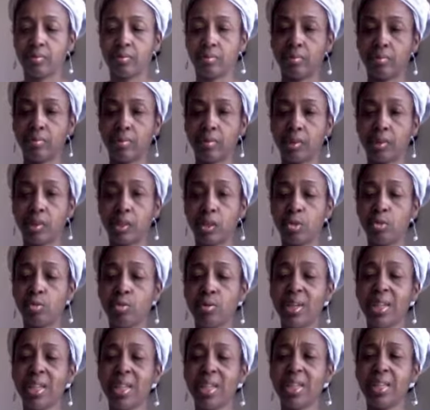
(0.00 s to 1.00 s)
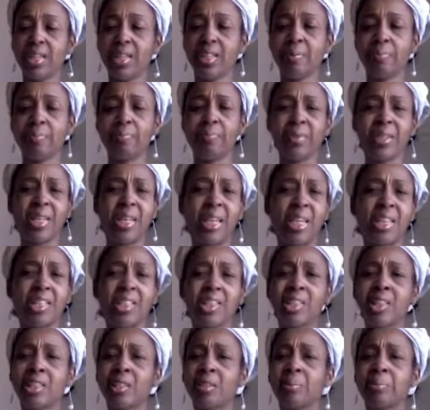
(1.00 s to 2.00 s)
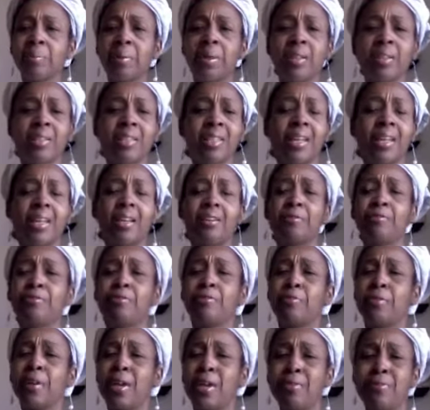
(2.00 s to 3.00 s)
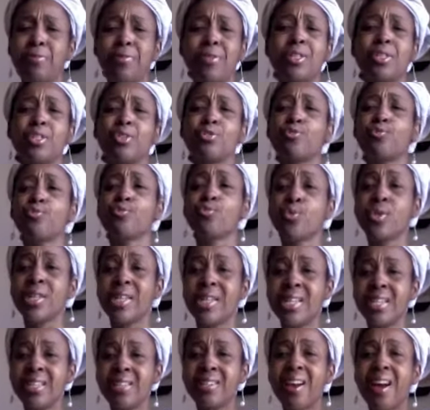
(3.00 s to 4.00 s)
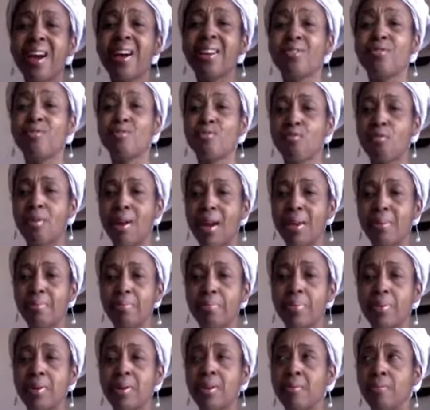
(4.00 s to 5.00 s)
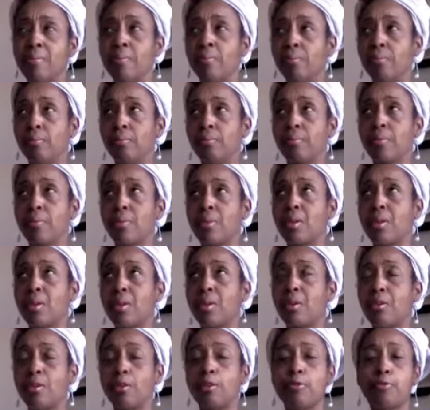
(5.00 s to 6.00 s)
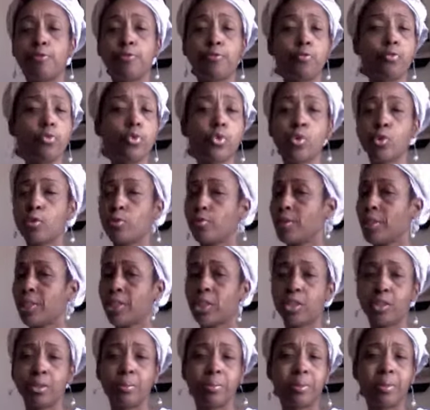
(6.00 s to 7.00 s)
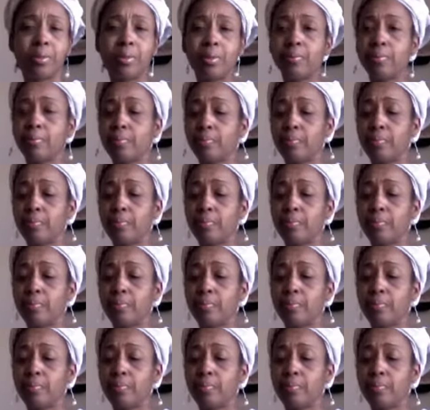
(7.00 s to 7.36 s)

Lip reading: It's green. It just smells like a very green, unripe fruit or vegetable.